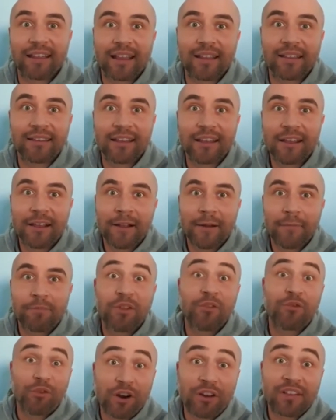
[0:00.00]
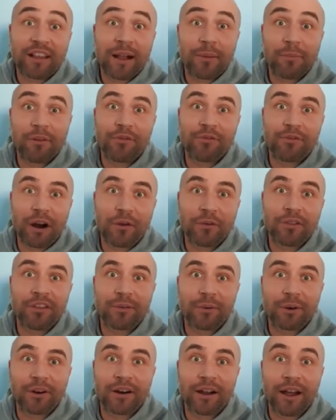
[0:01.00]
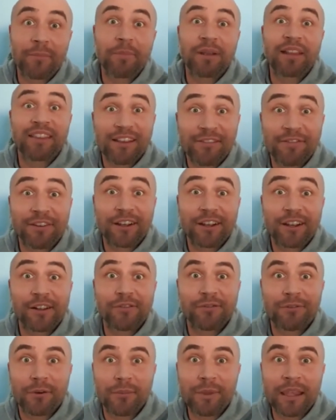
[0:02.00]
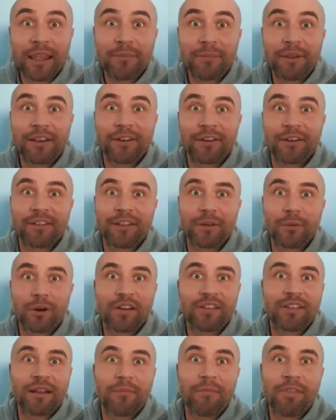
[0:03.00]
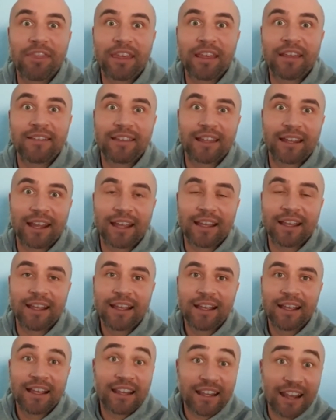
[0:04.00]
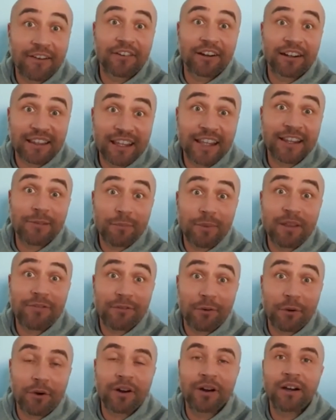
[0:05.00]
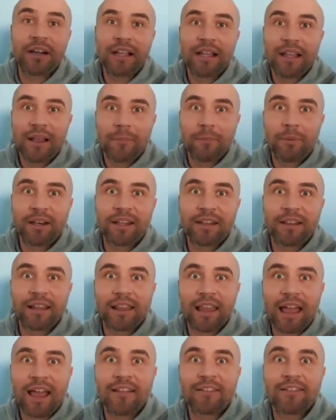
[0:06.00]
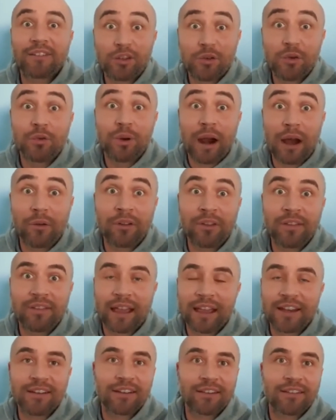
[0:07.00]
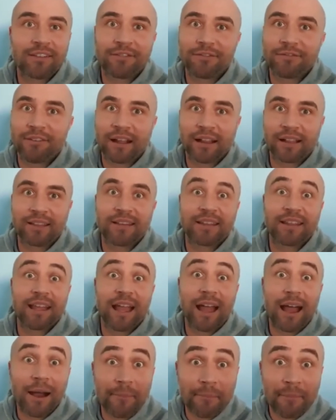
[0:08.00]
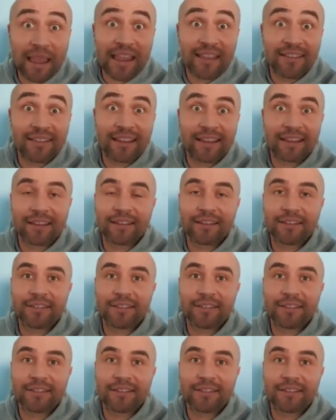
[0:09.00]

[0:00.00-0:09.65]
And the first couple of rounds were a bit difficult for me because there were some things that I never did before. But in the last 2 rounds, I just felt amazing.